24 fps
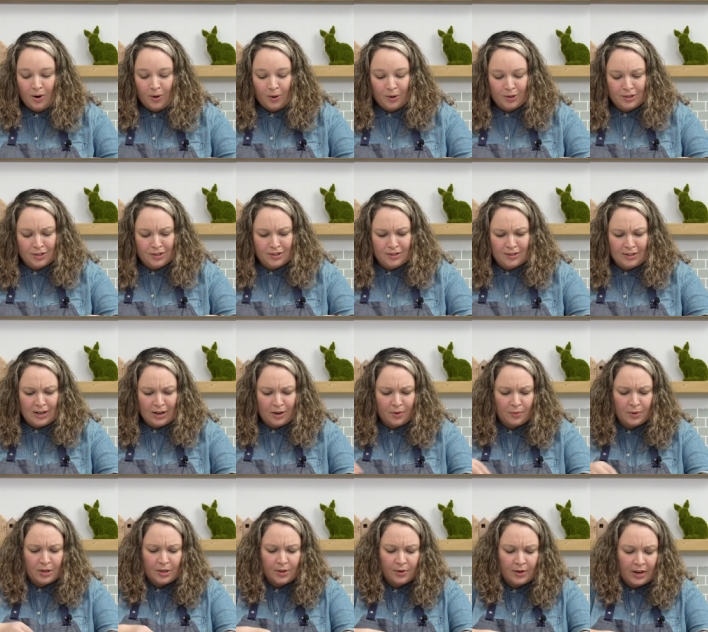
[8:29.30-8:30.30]
or just share
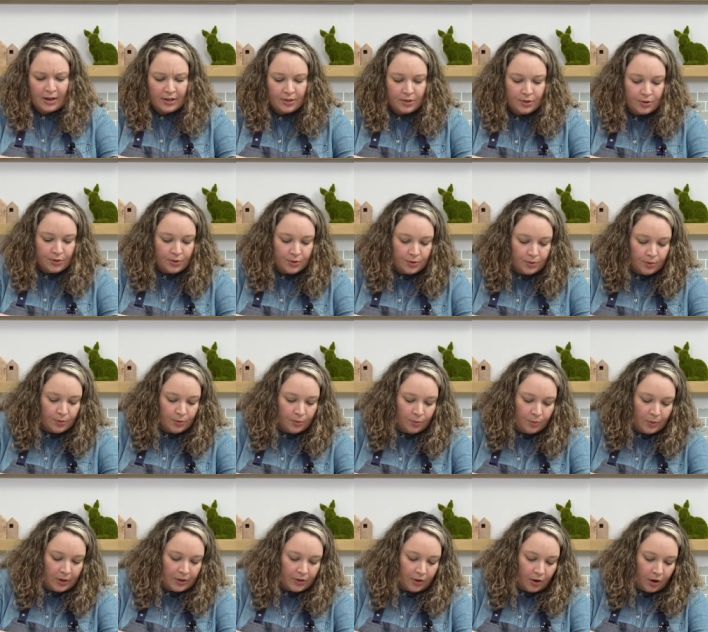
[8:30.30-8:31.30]
what you guys do
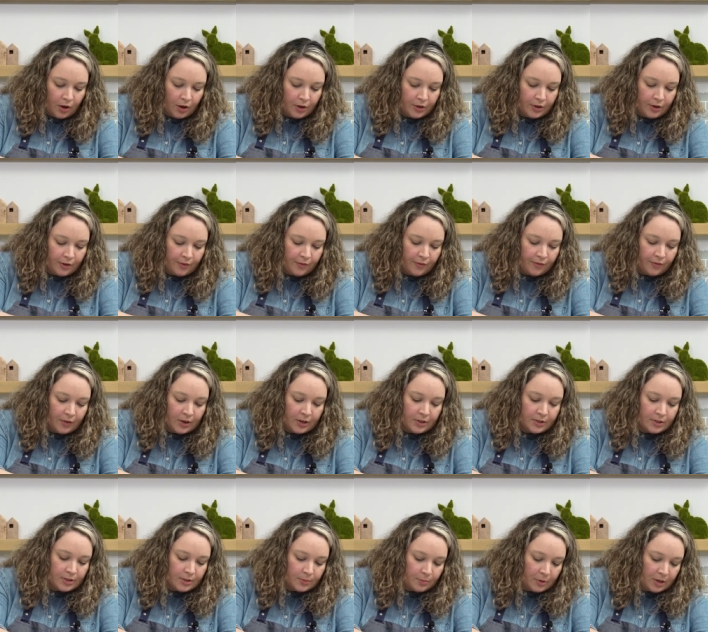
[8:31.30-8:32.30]
with all your
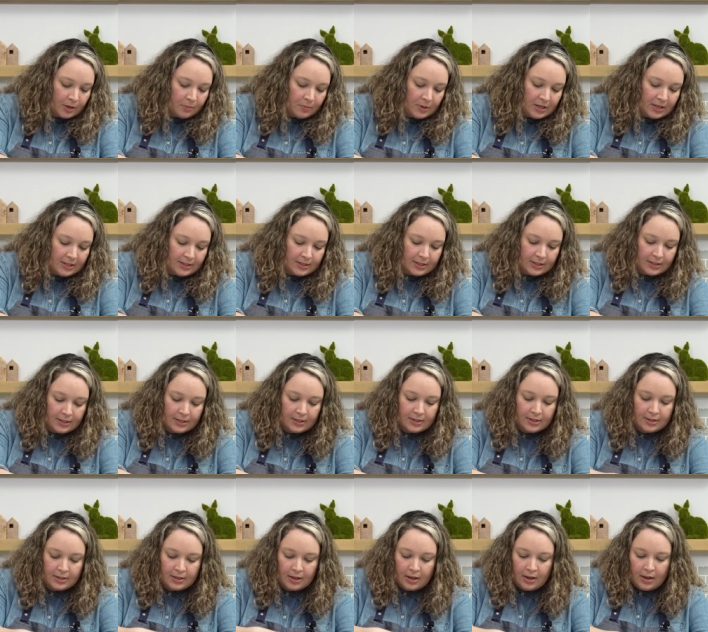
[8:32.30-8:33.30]
fun spring
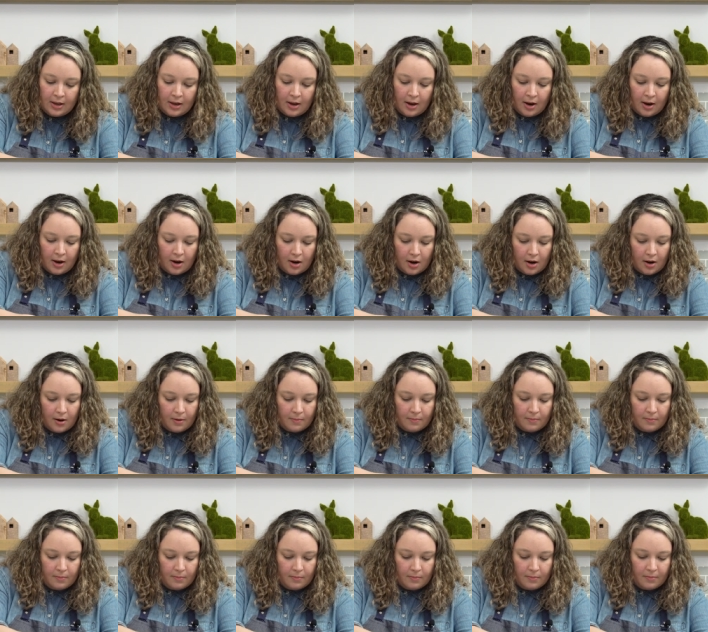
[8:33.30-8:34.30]
pieces,
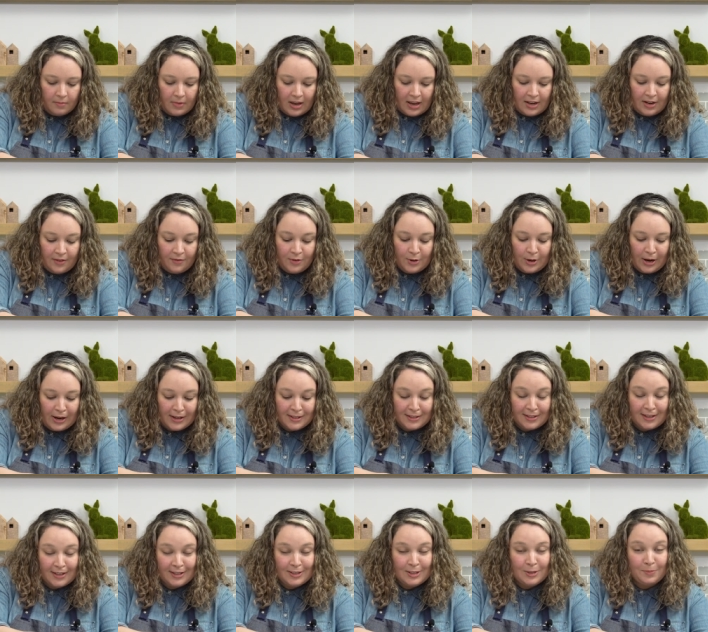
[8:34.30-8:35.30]
um, and if you guys
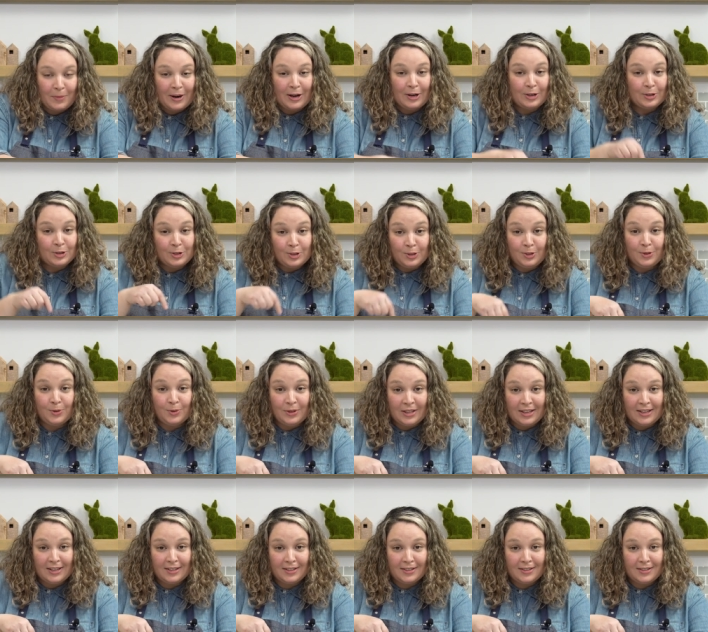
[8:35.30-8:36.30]
get inspired to do
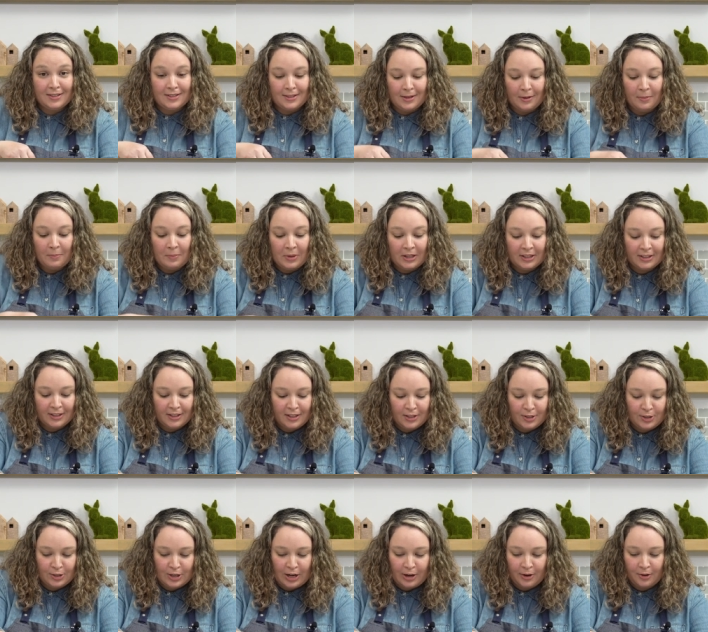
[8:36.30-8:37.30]
this,
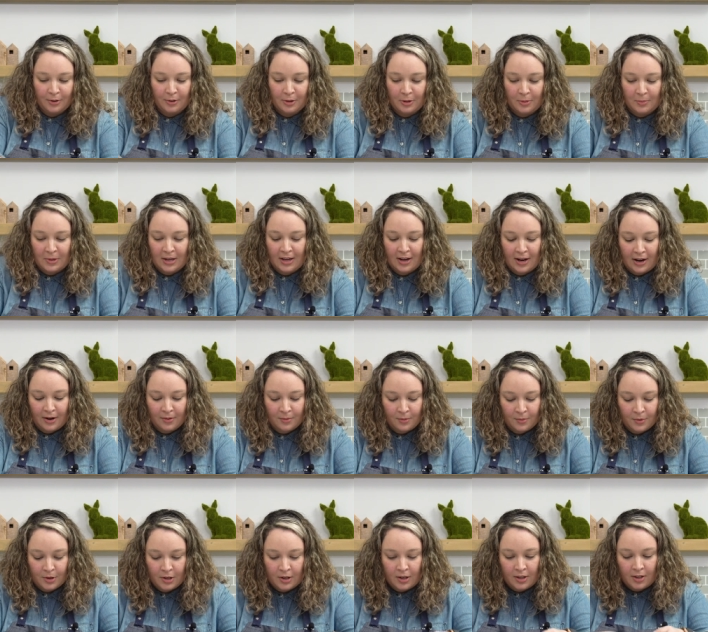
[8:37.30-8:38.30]
please share it with me. I
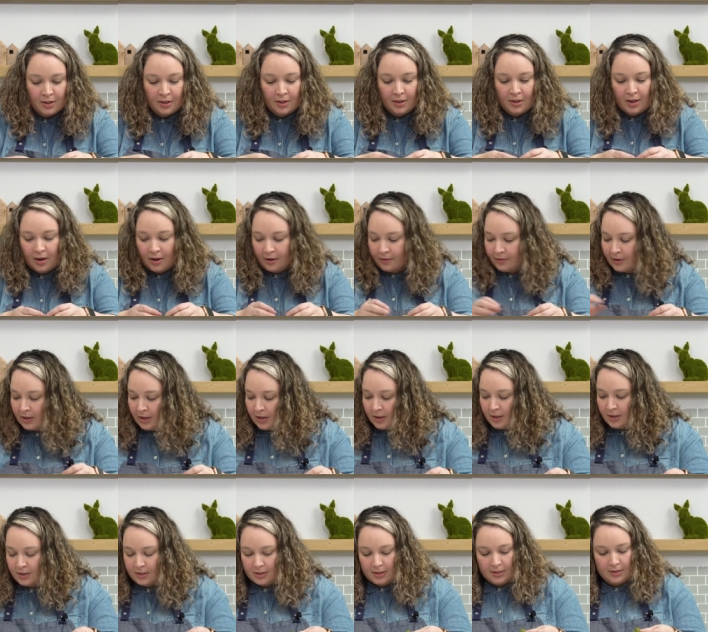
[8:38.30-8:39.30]
would love
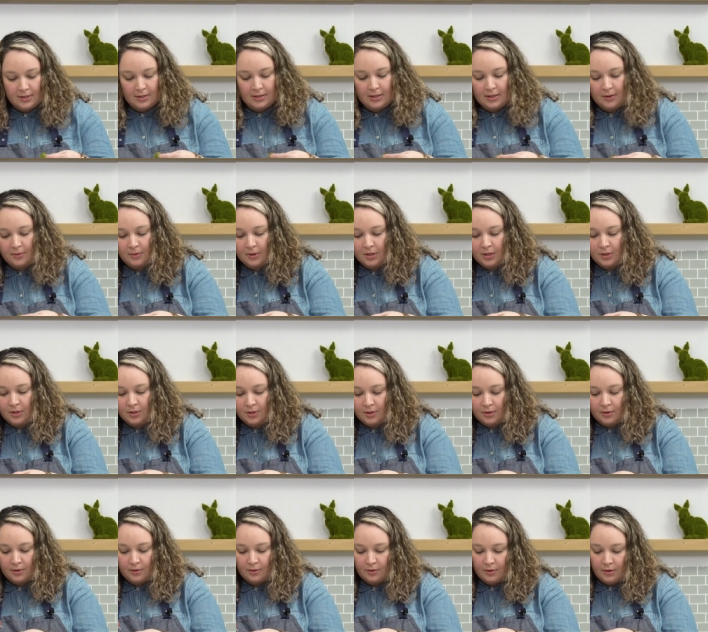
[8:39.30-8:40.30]
to see what you
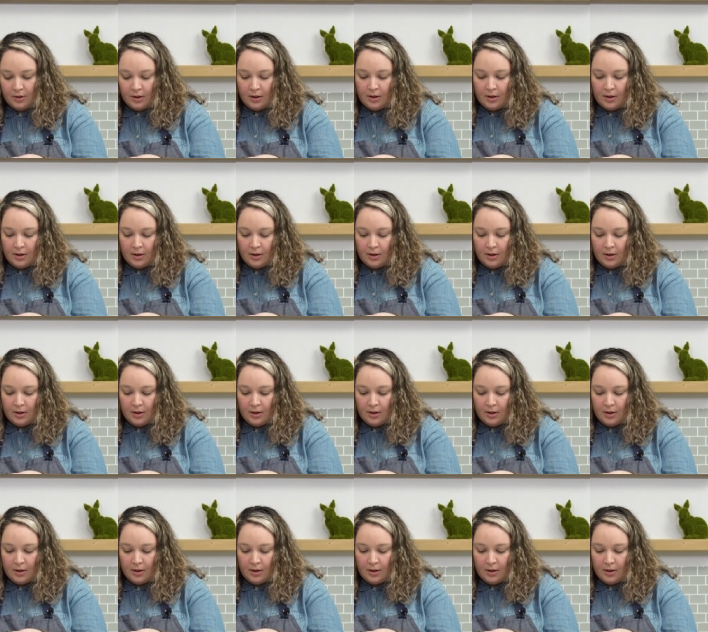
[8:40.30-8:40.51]
do.